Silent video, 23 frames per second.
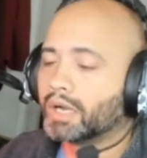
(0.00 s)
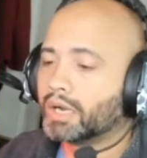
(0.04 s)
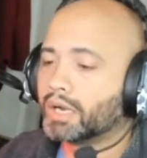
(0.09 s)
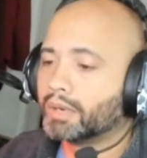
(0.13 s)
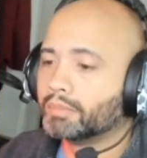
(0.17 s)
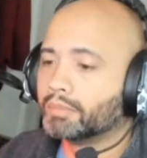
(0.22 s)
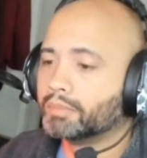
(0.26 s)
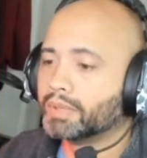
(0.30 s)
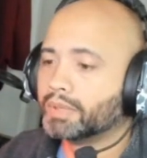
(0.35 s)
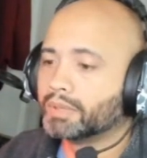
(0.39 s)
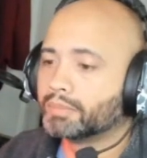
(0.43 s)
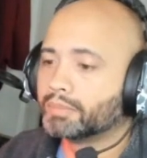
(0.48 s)

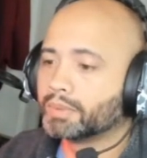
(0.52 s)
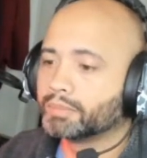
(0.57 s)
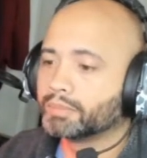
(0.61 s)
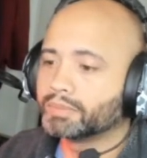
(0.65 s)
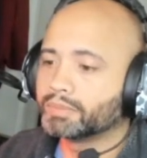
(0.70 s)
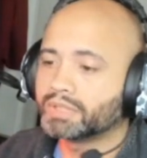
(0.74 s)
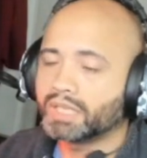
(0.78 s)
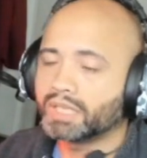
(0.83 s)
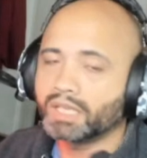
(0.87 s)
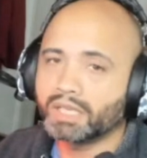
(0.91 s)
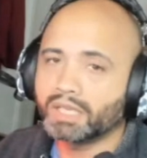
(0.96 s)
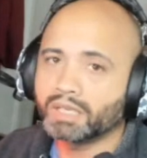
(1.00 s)
minimum
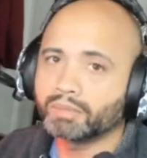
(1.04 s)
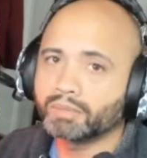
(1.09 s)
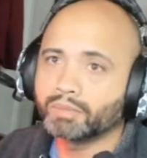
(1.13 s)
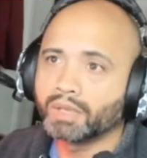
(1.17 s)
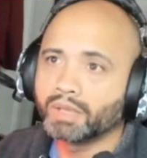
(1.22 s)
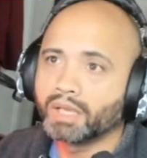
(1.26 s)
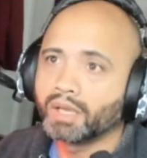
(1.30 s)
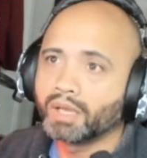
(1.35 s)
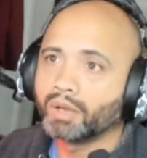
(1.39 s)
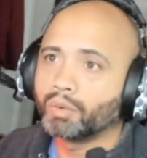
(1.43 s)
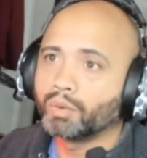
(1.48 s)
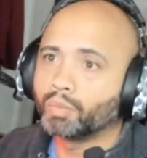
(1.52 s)
team,
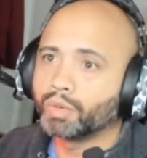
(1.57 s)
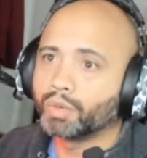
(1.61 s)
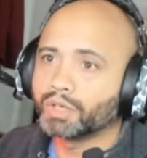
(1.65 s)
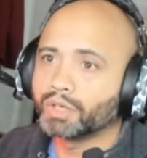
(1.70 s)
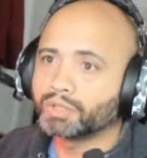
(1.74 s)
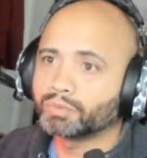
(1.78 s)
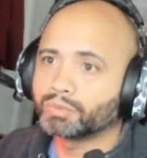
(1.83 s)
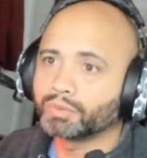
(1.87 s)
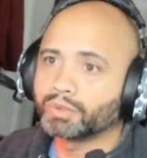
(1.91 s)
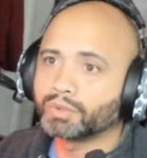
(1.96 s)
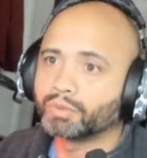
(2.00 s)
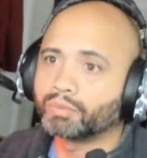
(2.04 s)

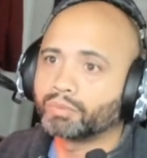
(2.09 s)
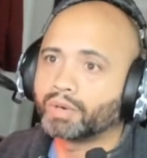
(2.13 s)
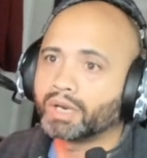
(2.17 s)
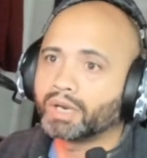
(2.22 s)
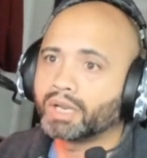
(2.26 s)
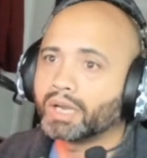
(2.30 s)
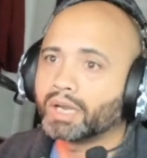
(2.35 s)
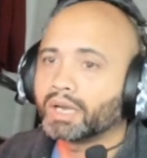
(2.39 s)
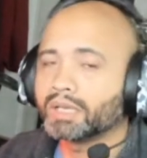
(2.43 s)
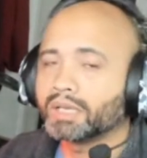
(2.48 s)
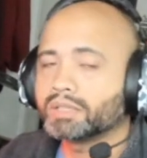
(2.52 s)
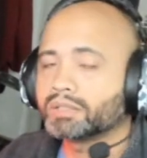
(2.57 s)
which with the right
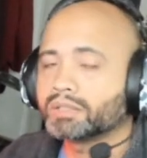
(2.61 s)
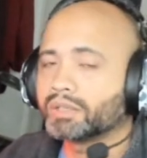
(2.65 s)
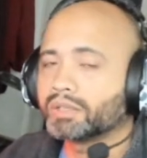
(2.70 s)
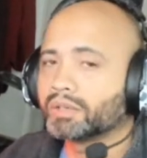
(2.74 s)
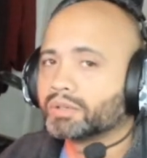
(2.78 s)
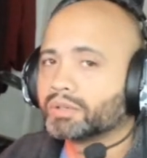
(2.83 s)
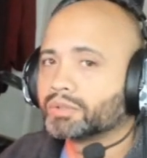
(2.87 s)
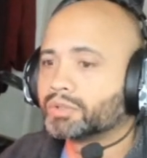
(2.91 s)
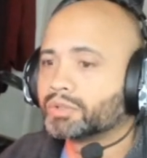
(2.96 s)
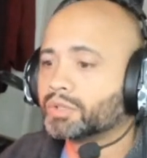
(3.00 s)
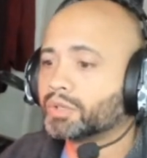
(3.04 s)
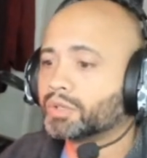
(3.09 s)

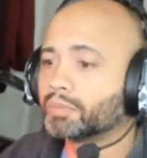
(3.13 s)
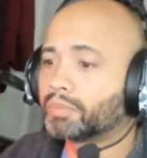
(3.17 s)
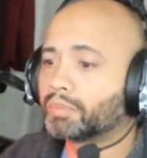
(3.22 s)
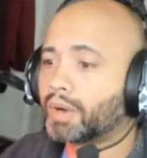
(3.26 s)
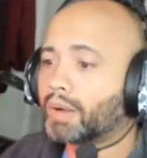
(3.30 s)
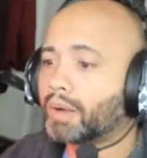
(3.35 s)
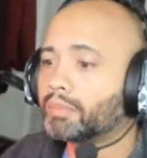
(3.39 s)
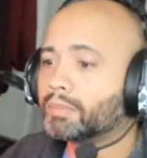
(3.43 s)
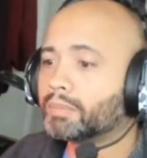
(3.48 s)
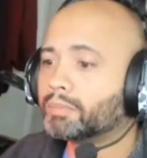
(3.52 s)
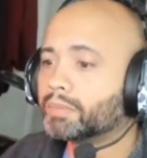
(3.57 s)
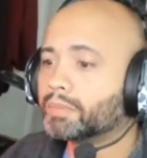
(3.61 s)
ISOs you could
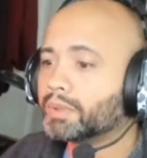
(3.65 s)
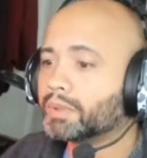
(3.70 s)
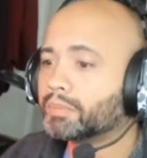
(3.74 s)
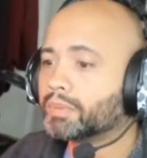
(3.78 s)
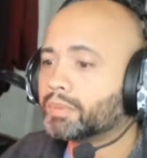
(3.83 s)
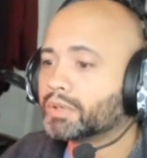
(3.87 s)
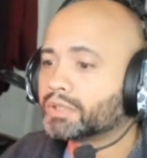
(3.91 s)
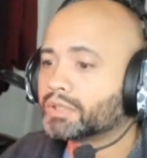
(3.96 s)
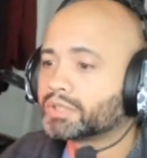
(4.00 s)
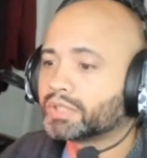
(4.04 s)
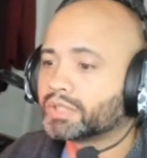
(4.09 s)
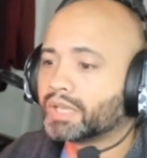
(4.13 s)
probably
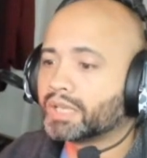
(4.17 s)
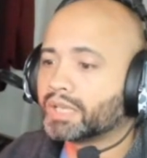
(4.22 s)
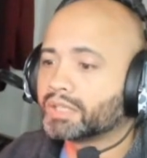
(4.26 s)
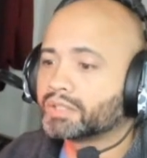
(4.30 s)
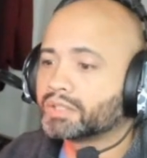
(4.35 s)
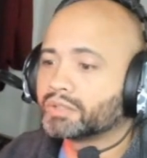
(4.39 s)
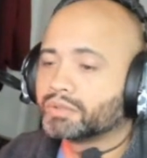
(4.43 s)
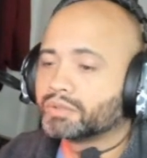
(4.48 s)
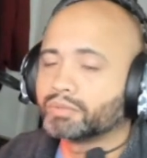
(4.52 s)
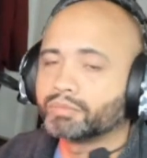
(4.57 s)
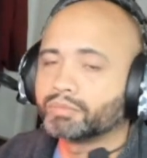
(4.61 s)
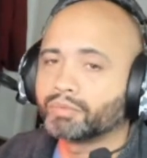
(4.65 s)
push that
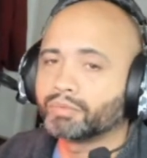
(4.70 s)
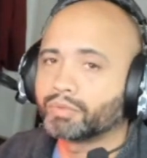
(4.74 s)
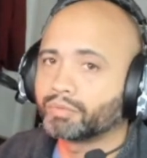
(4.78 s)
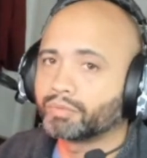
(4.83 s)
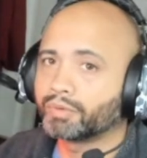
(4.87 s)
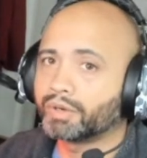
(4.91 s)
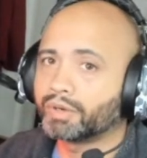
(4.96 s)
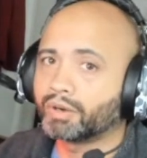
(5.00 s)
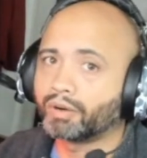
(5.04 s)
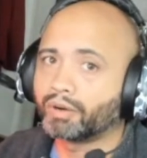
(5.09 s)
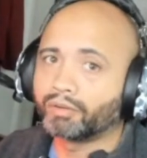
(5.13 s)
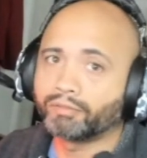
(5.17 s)
to
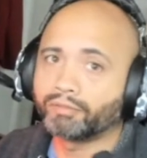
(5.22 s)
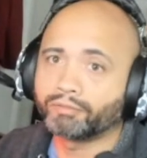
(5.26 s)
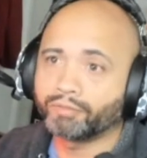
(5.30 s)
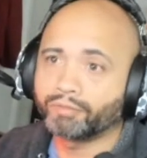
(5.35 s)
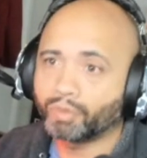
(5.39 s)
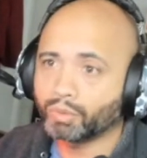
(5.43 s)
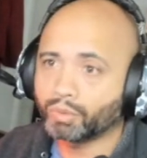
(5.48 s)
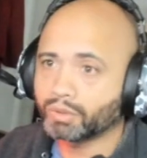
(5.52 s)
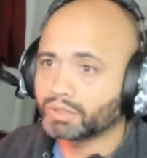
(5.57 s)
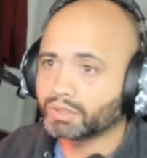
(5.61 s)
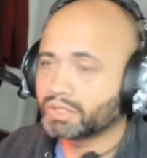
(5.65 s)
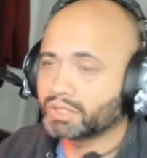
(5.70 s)
3 or
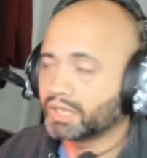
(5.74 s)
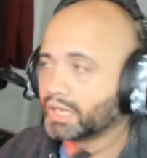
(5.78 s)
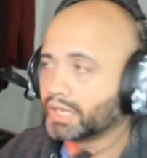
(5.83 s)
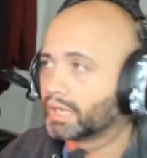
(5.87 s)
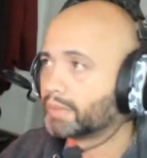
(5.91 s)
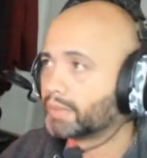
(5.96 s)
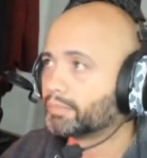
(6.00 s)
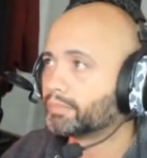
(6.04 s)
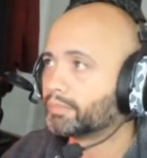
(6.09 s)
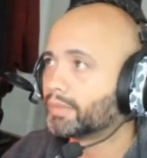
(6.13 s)
4 team,